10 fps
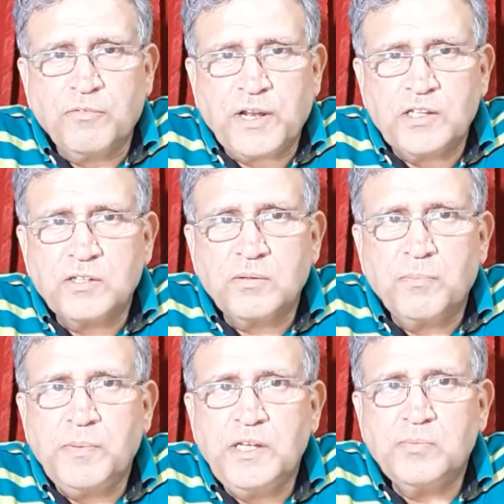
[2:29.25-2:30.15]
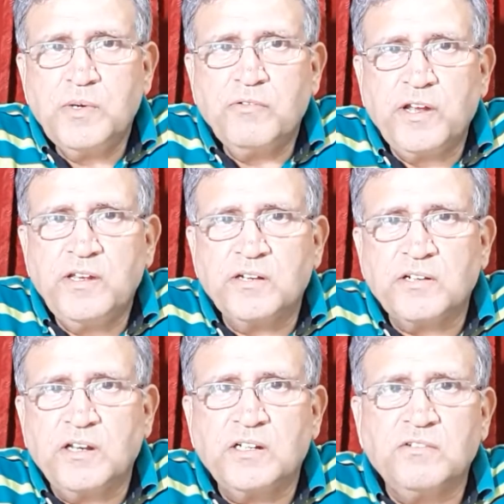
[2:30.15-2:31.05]
friends, please be very
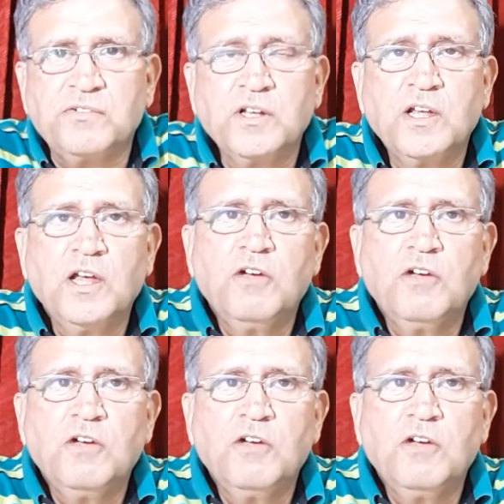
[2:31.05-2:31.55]
attentive.